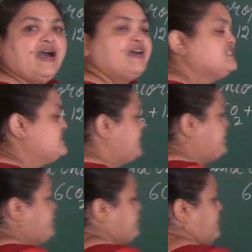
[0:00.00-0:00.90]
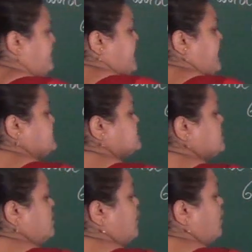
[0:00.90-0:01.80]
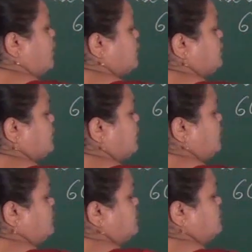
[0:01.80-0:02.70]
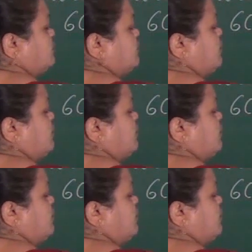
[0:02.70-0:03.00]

are said to be as autotrophic.